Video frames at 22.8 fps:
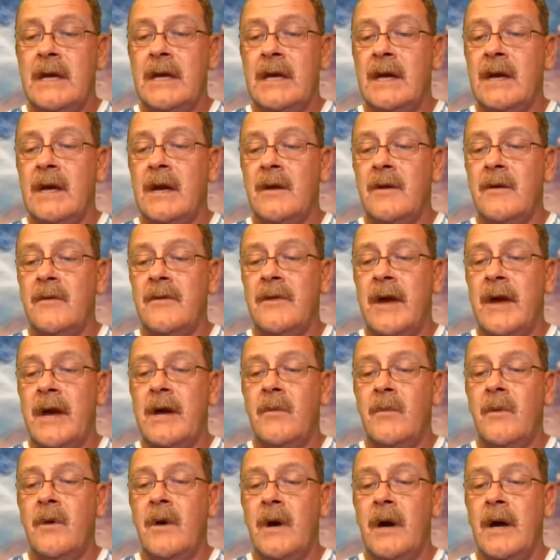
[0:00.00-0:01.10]
Any little
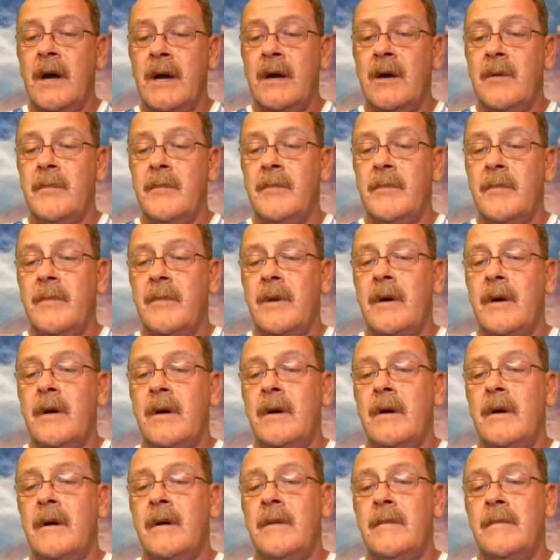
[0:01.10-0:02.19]
thing will help.
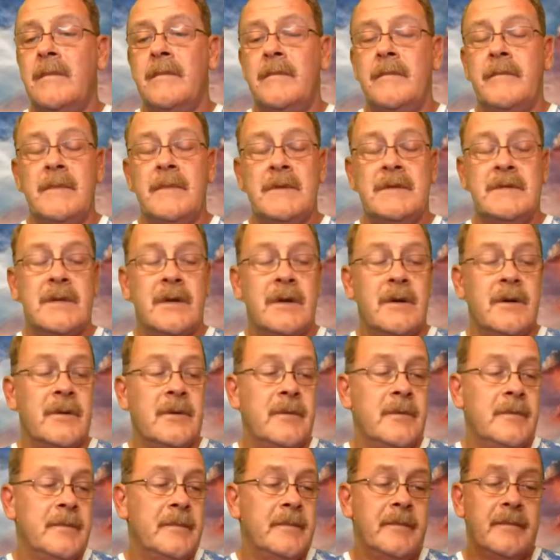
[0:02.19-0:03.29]

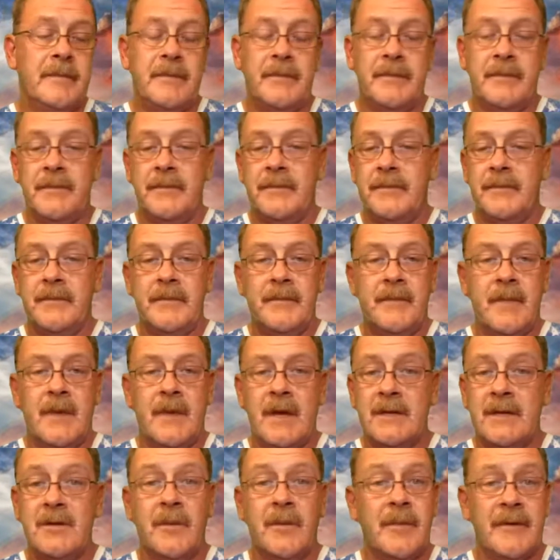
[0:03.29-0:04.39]
So
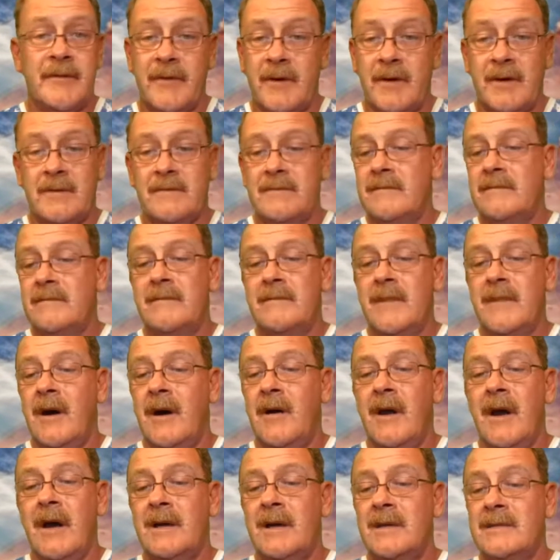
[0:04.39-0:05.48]
it's going to be fun.
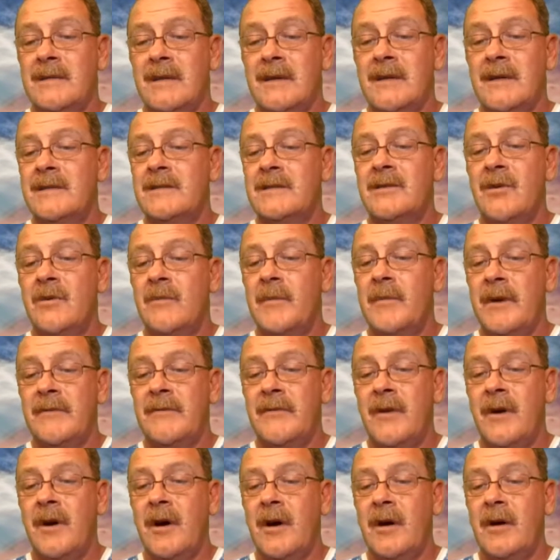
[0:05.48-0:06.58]
All I can say, it's going to be
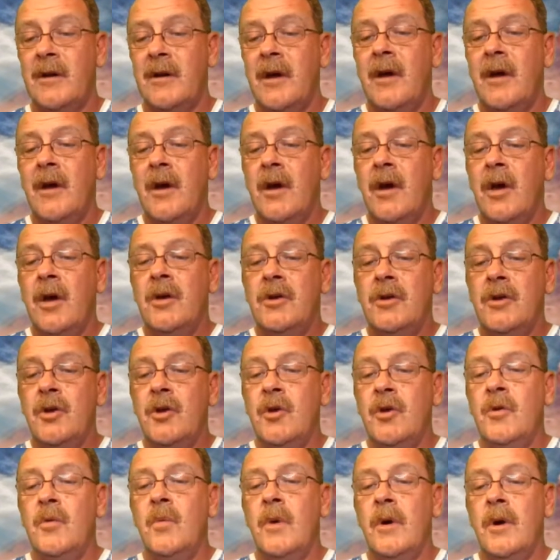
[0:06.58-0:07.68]
fun.
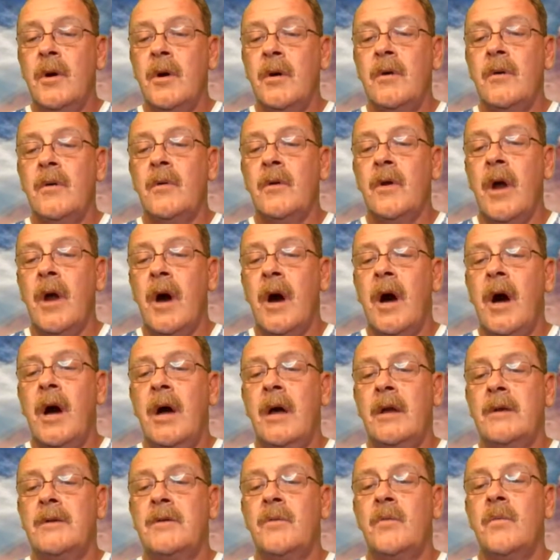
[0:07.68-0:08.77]
You will
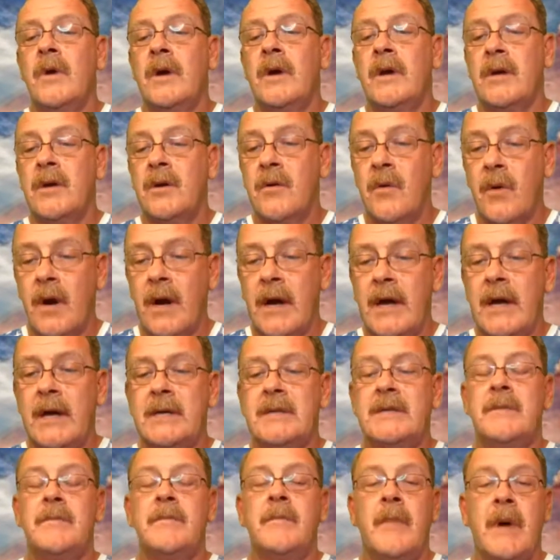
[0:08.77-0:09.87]
not
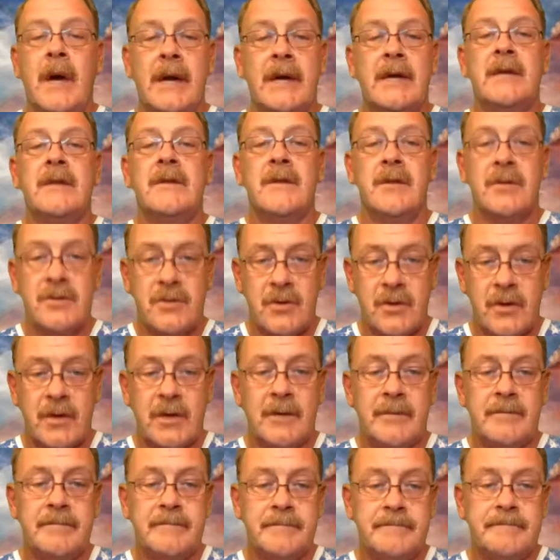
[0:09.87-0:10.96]
regret making the
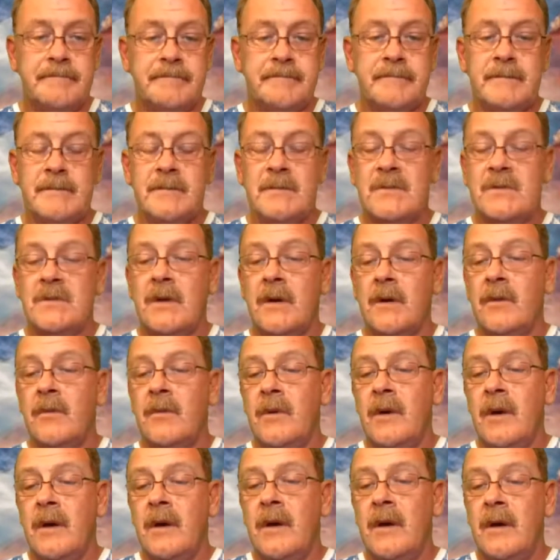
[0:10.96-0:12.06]
trip. So